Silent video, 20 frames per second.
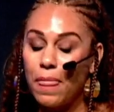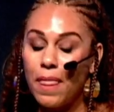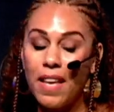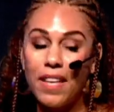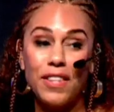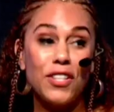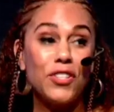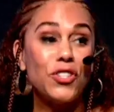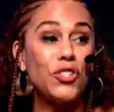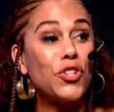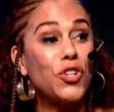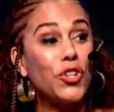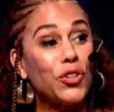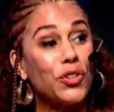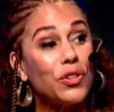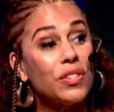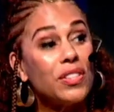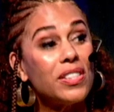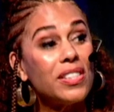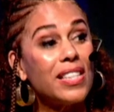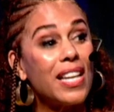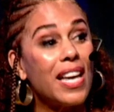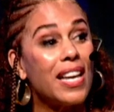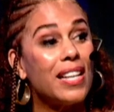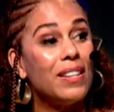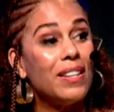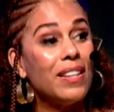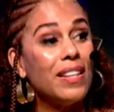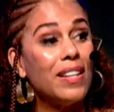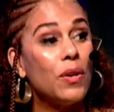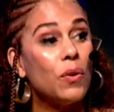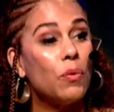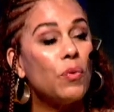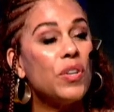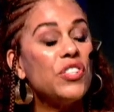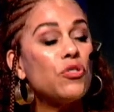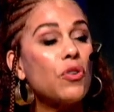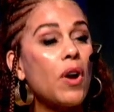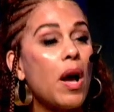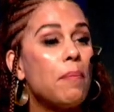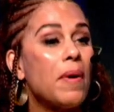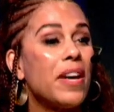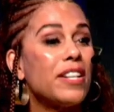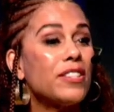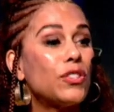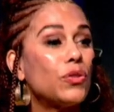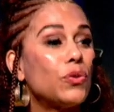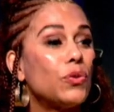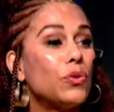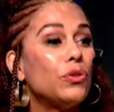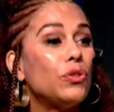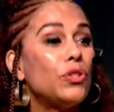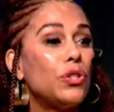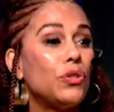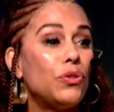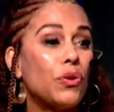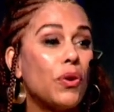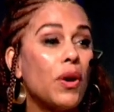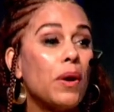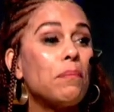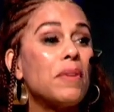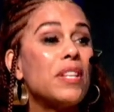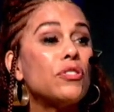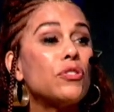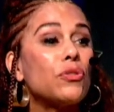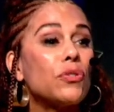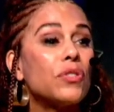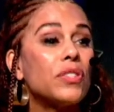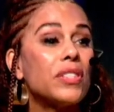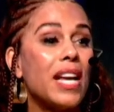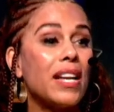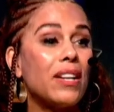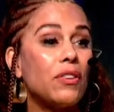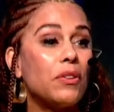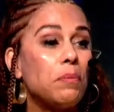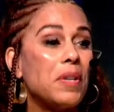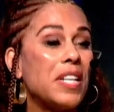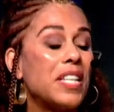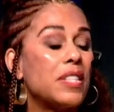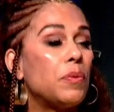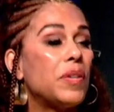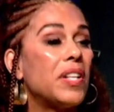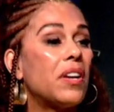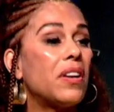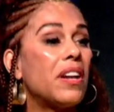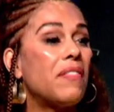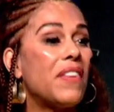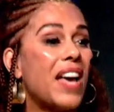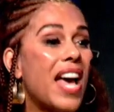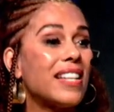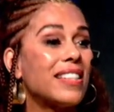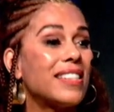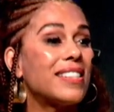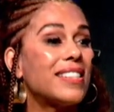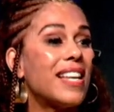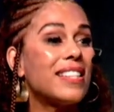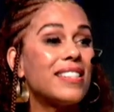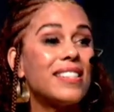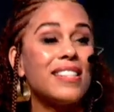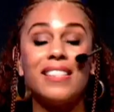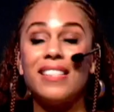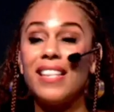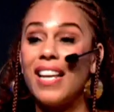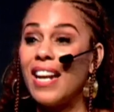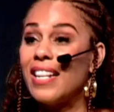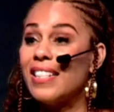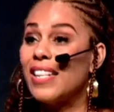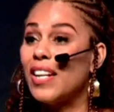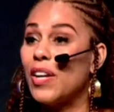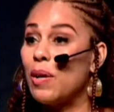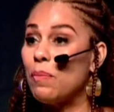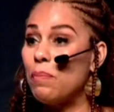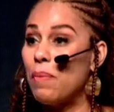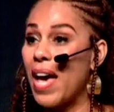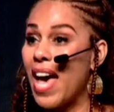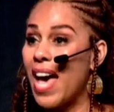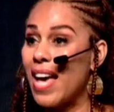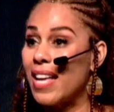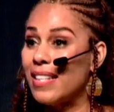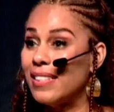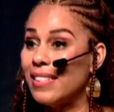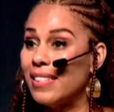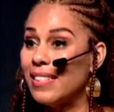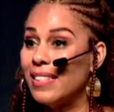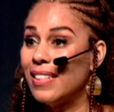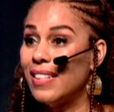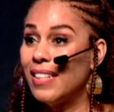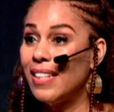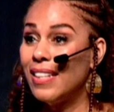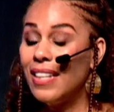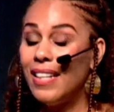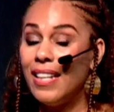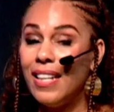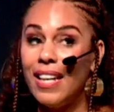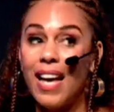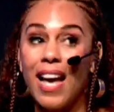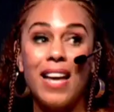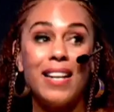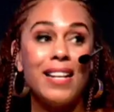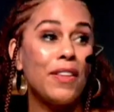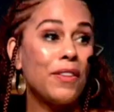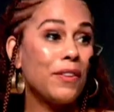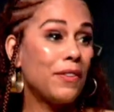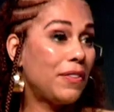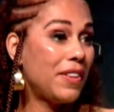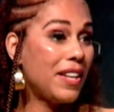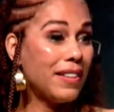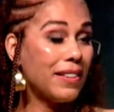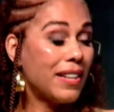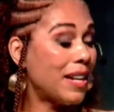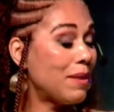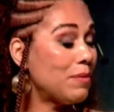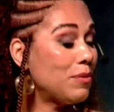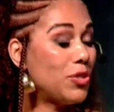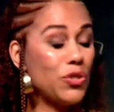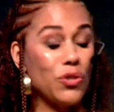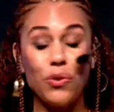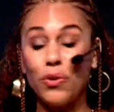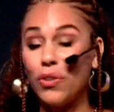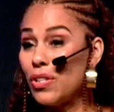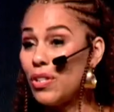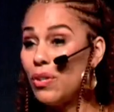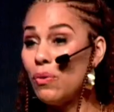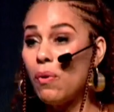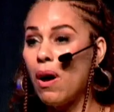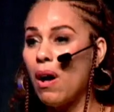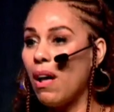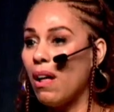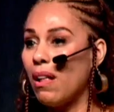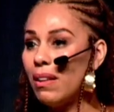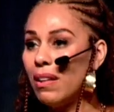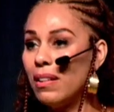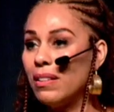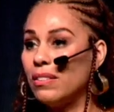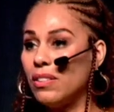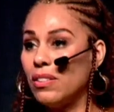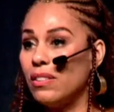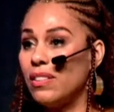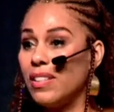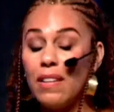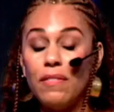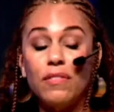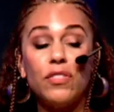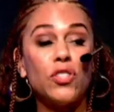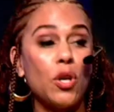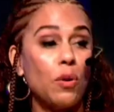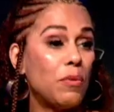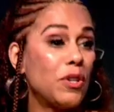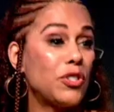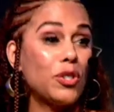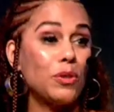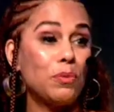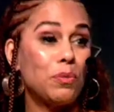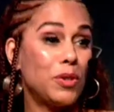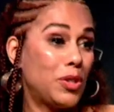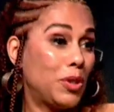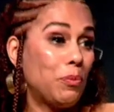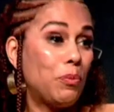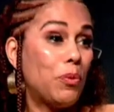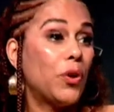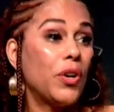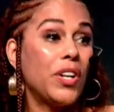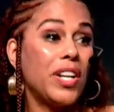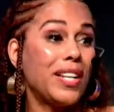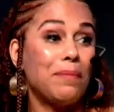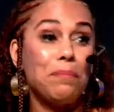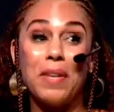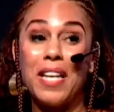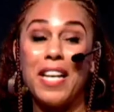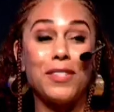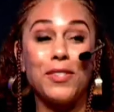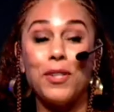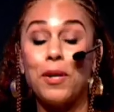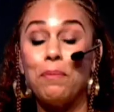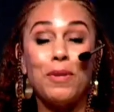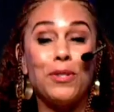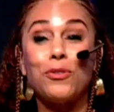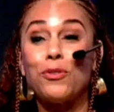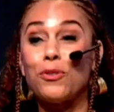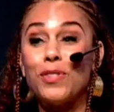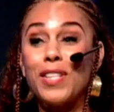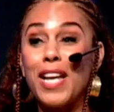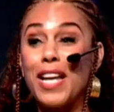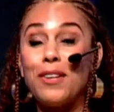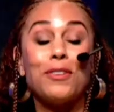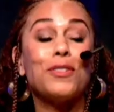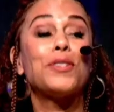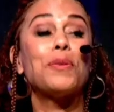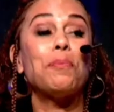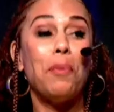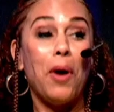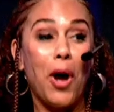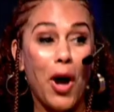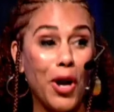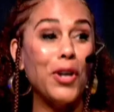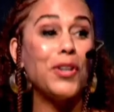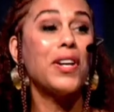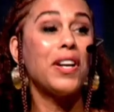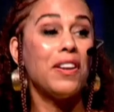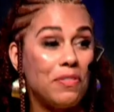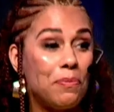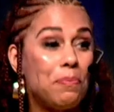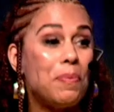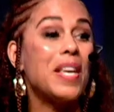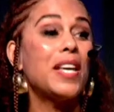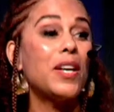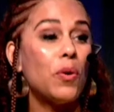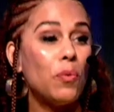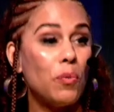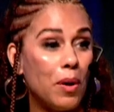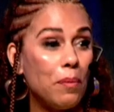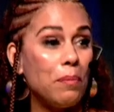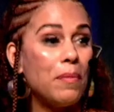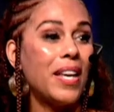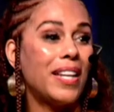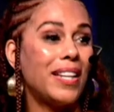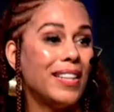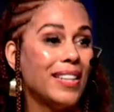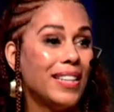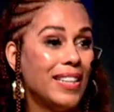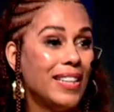The girls said, we drop out of school due to our menstrual cycle because we don't have access to sanitary pads. Another thing that I'm sure you all give so much of supporting, because our menstrual cycle is a part of being a woman,